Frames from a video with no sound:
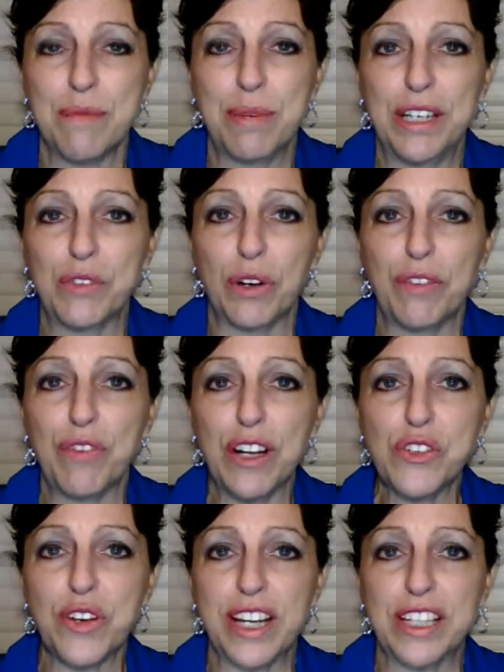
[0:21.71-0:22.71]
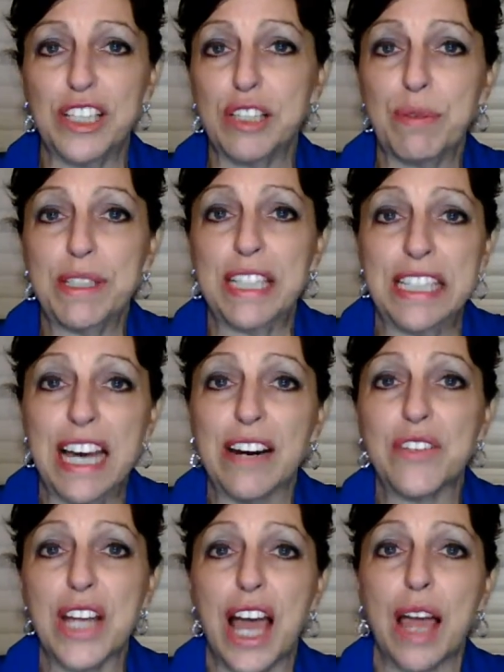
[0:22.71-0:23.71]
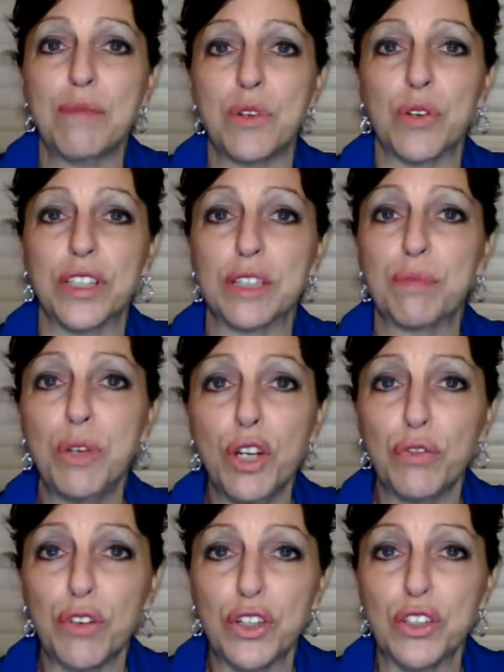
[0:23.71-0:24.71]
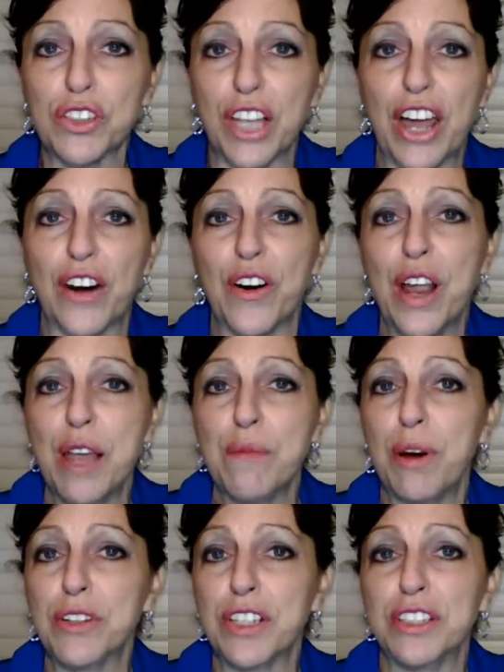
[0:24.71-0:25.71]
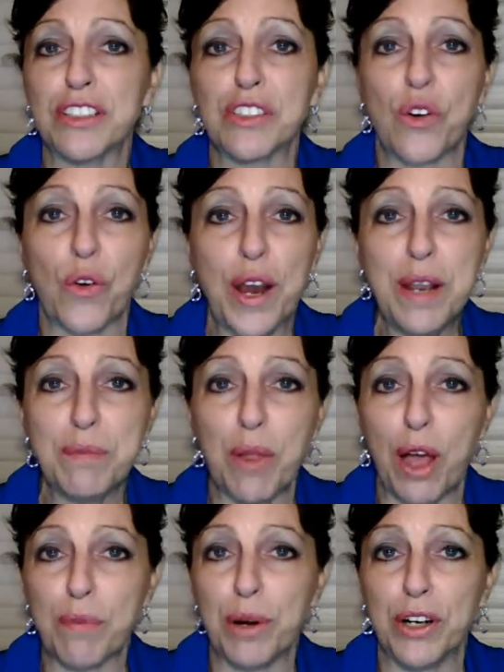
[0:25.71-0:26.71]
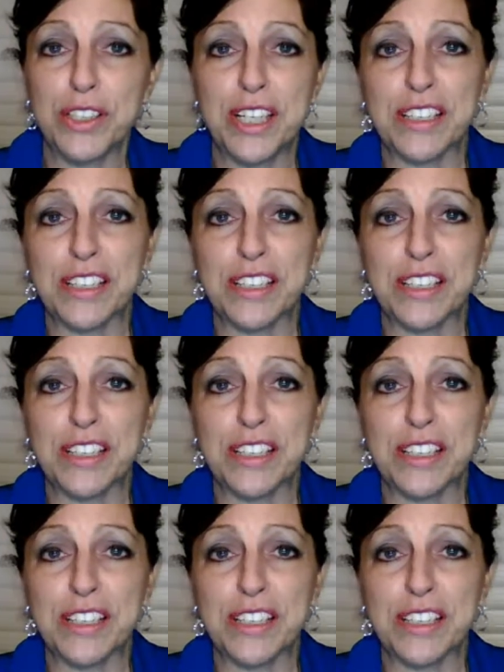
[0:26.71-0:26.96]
but he's really frustrated because he spends a ton of time doing this beautiful newsletter, posting this great blog post.